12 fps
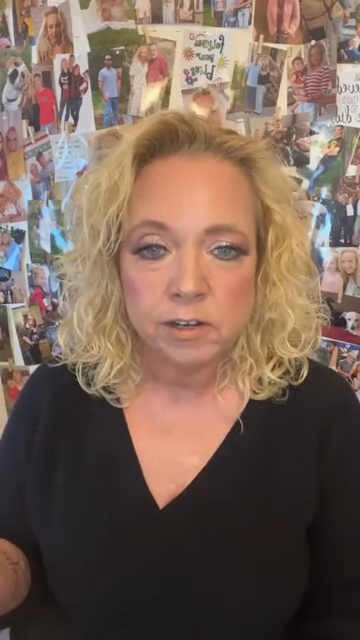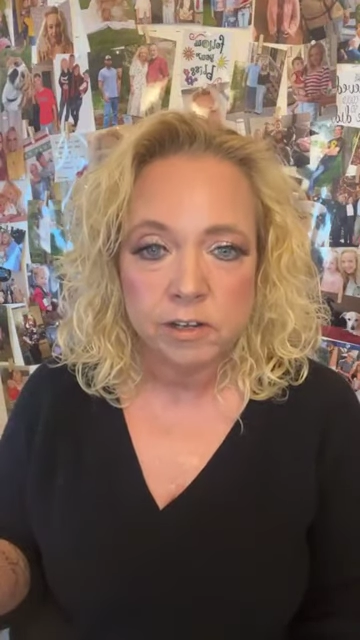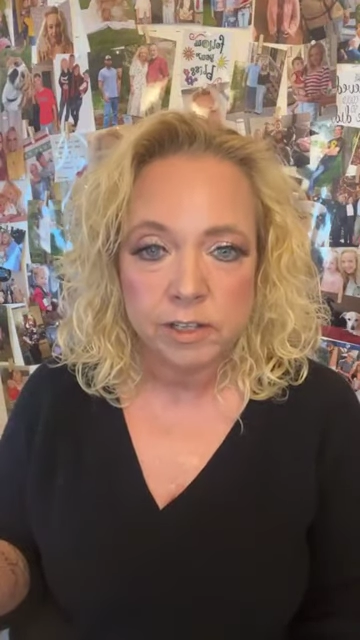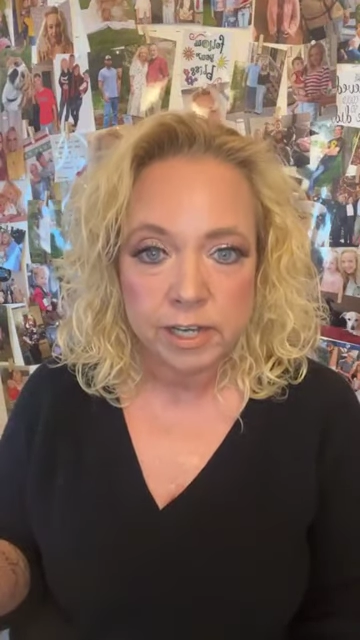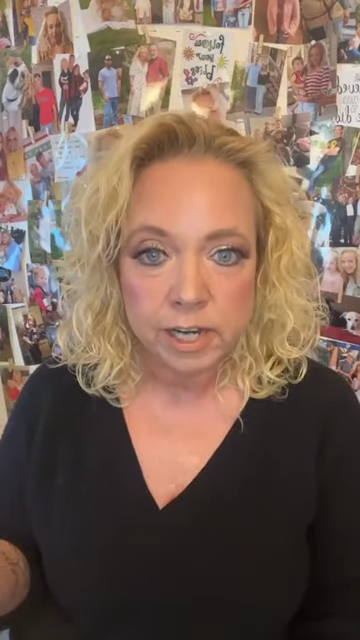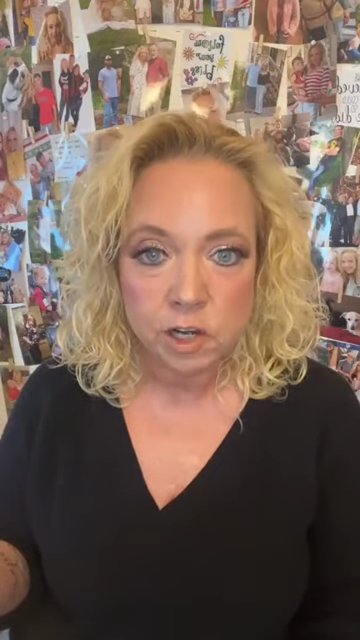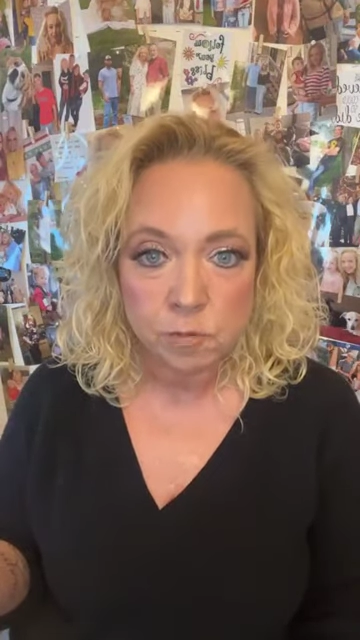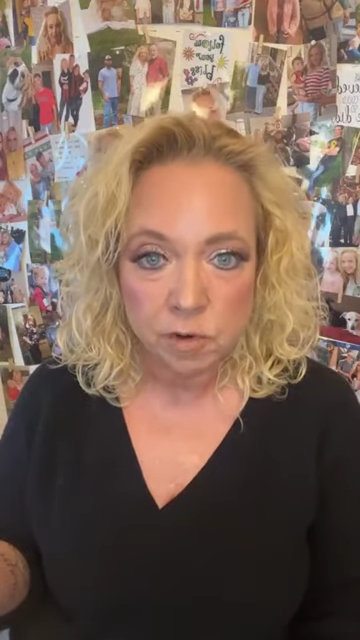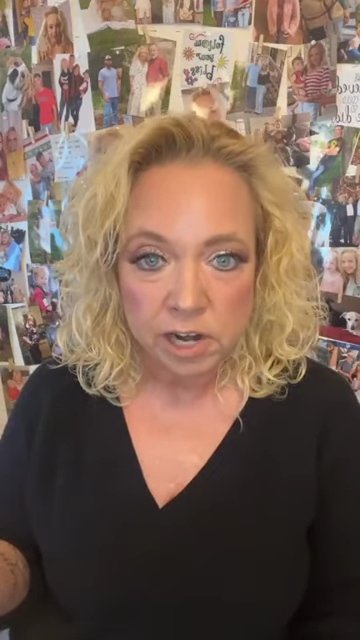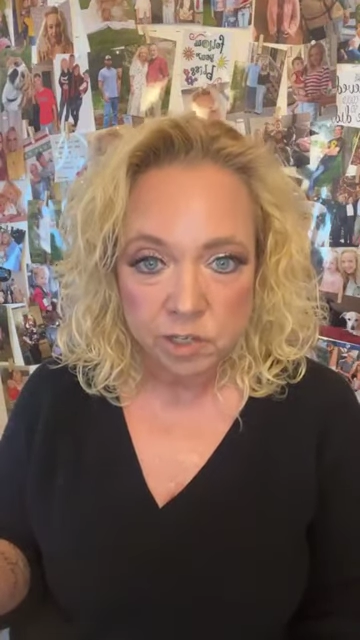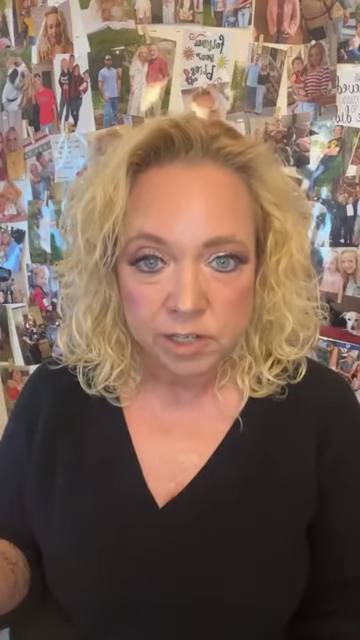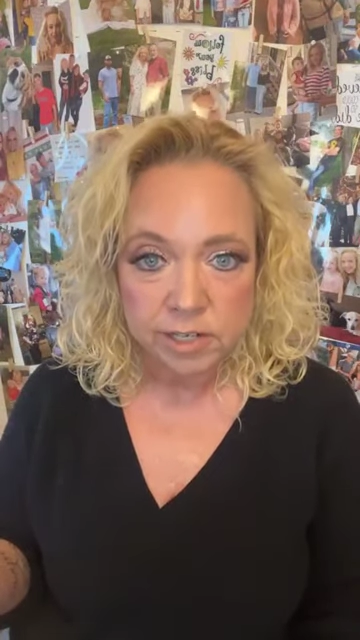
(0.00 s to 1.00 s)
cleaning your
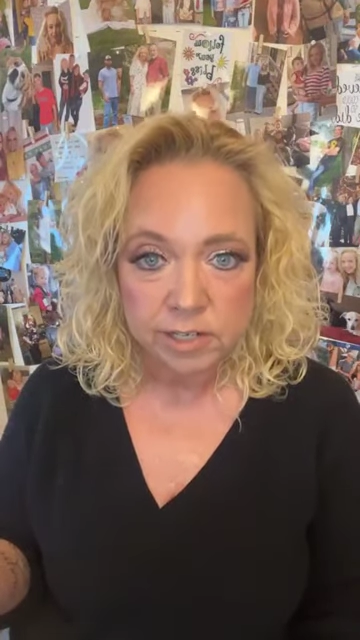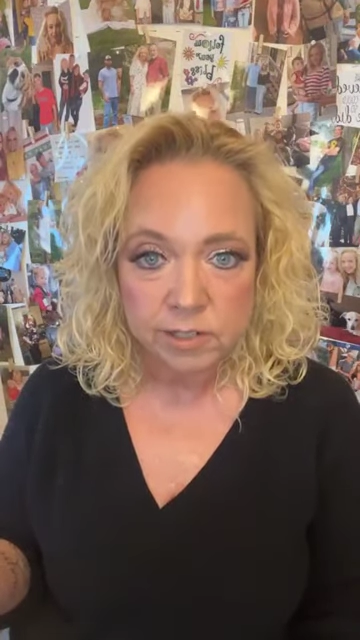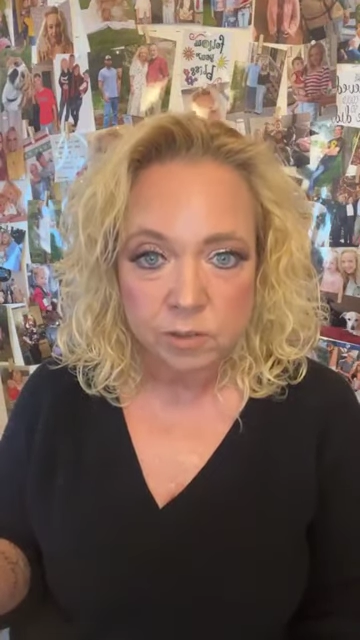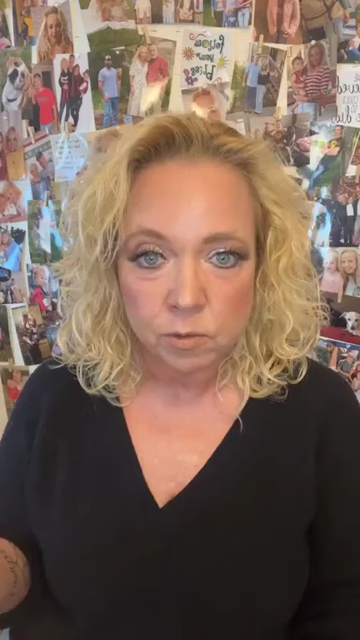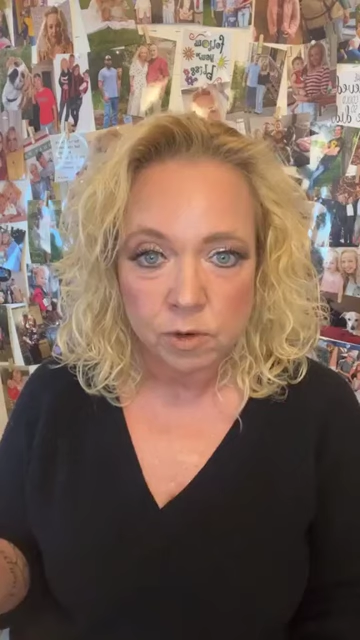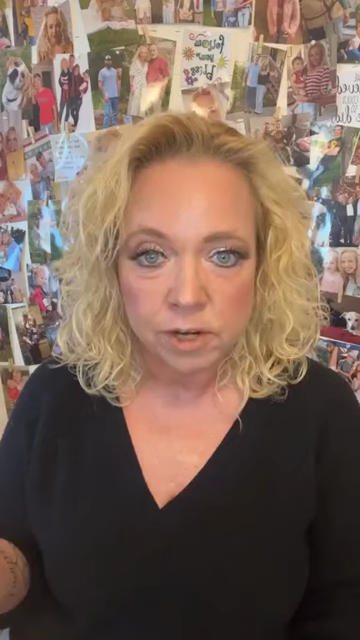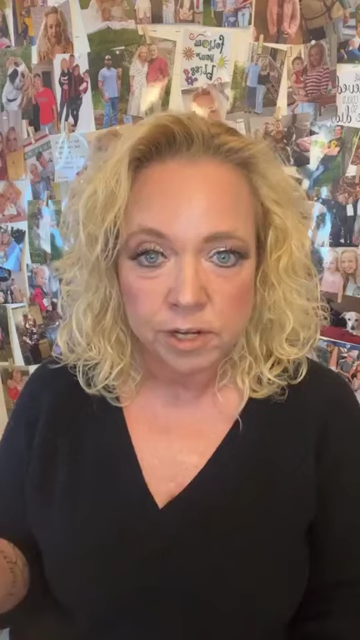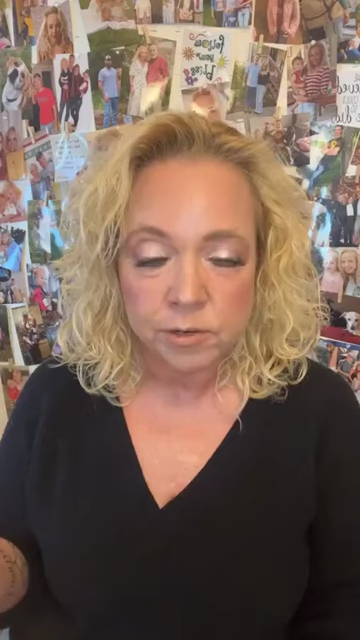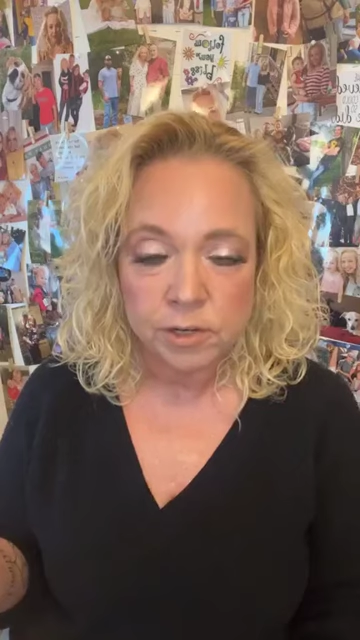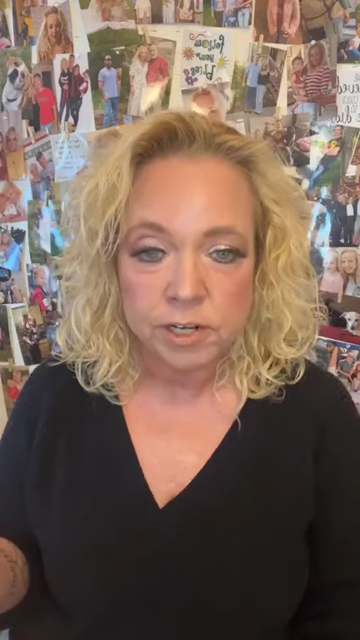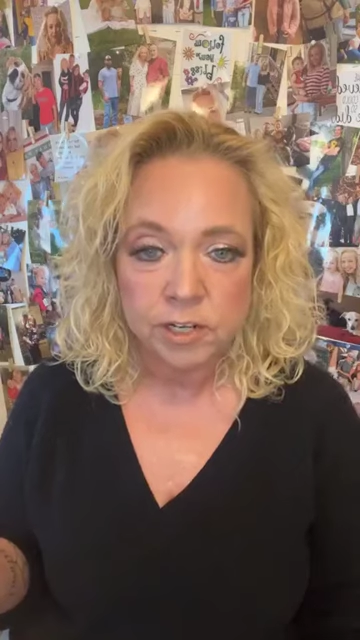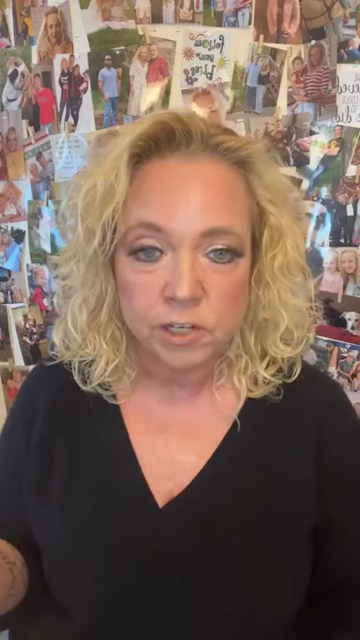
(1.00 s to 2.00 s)
brushes or
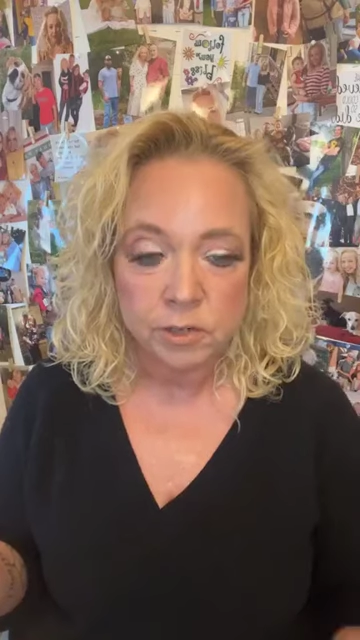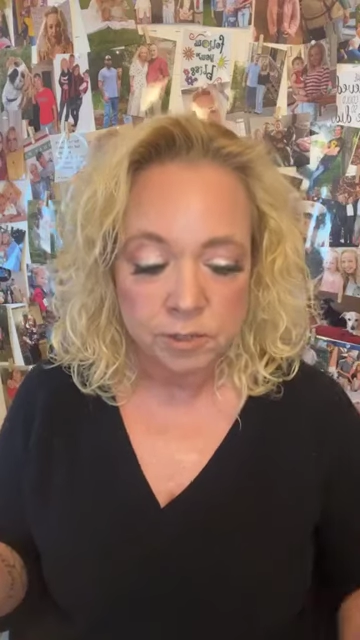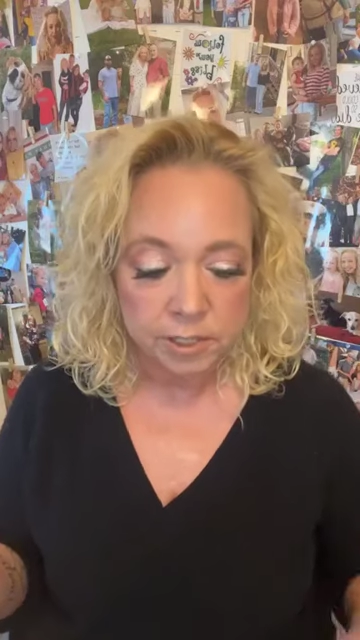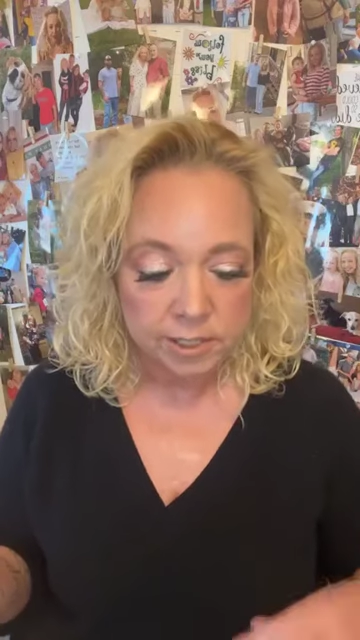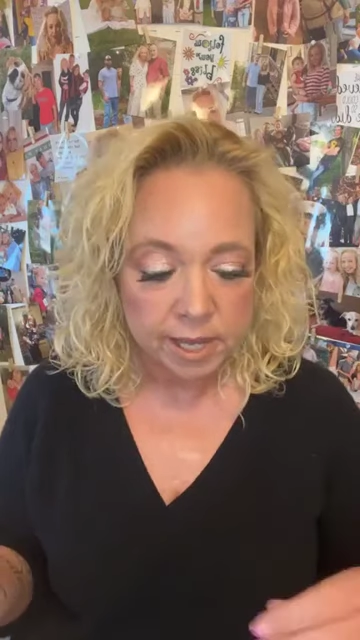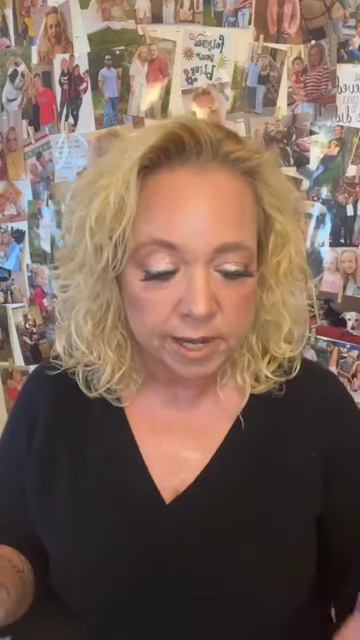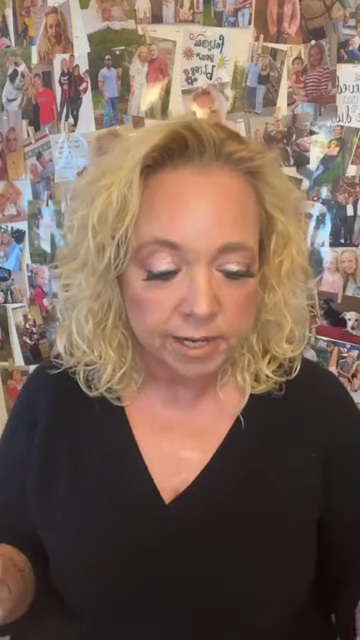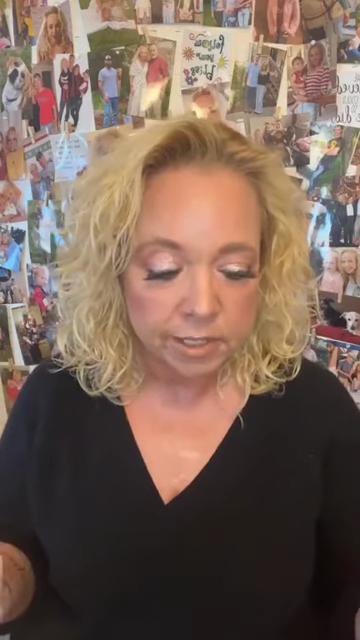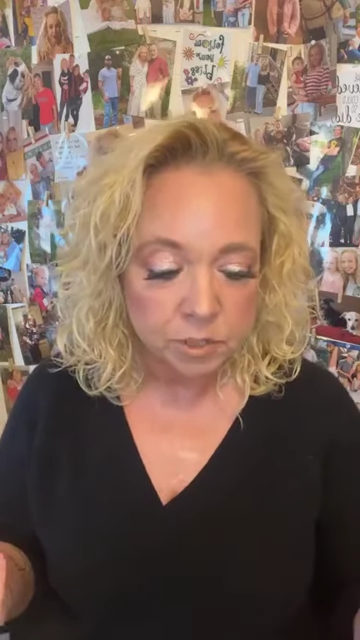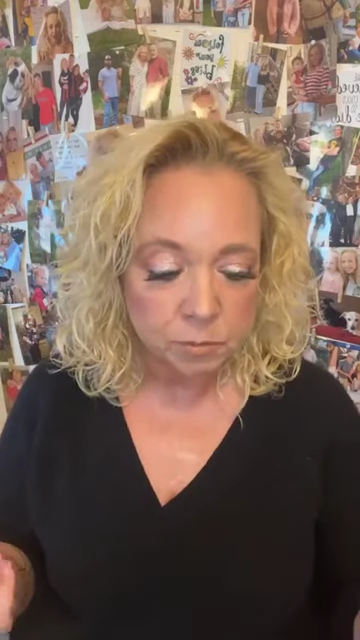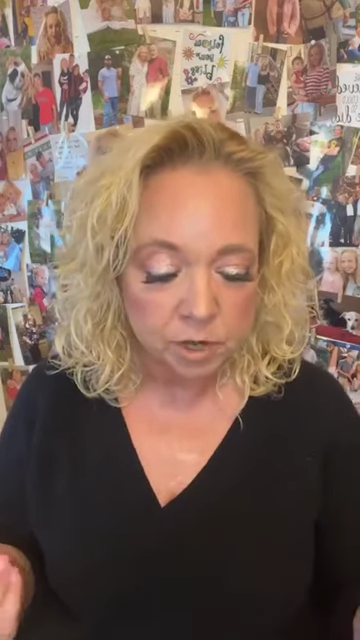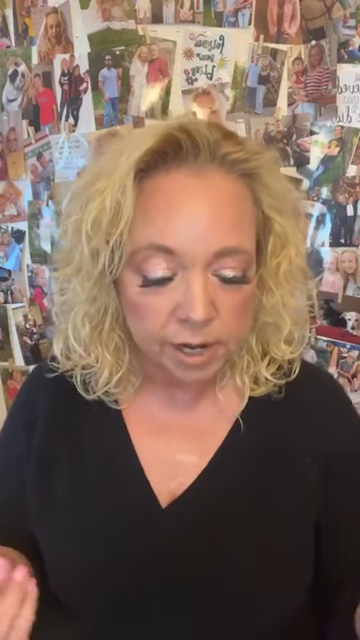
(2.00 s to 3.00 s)
you need to use a setting
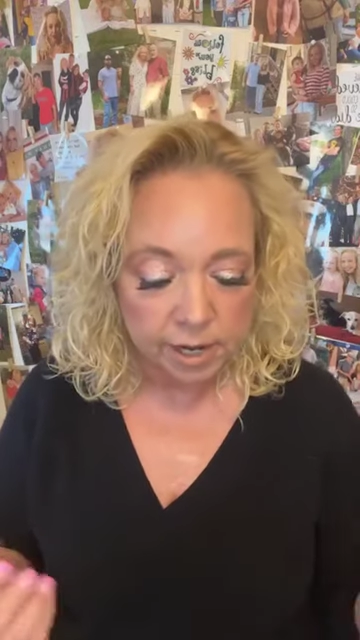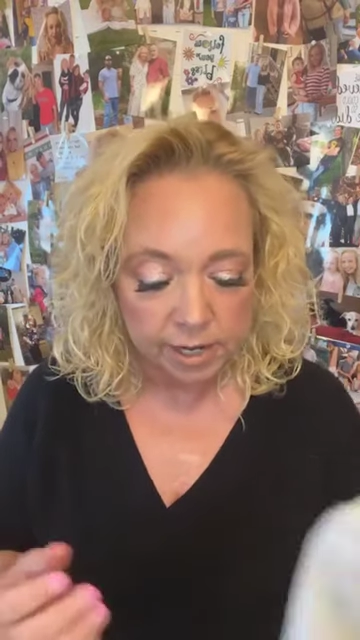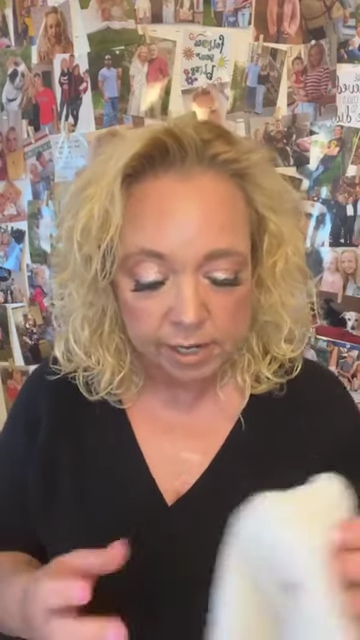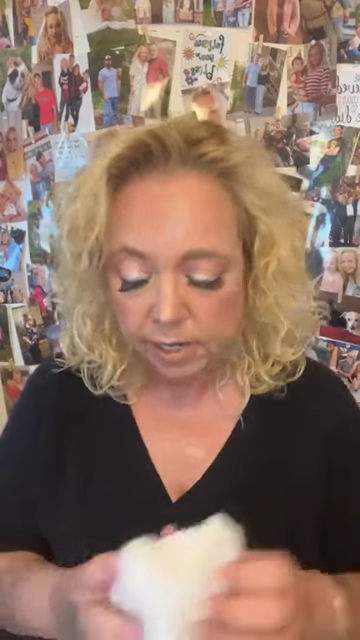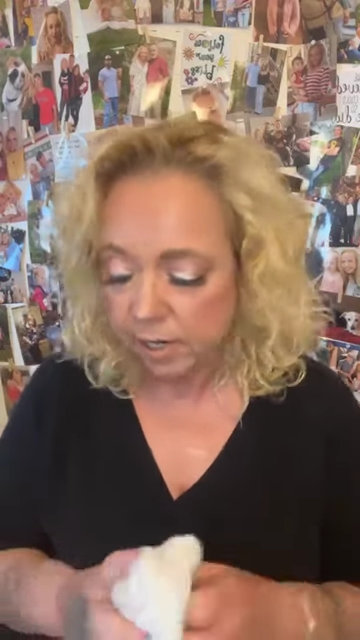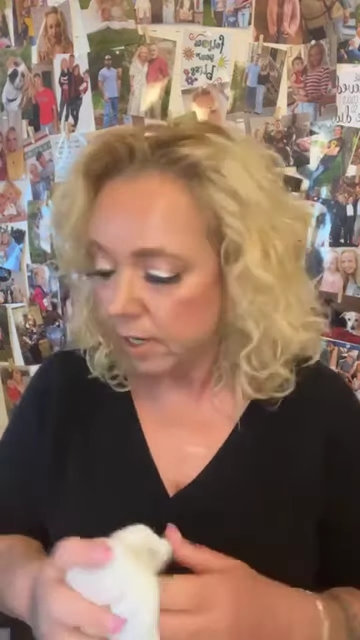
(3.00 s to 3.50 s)
spray.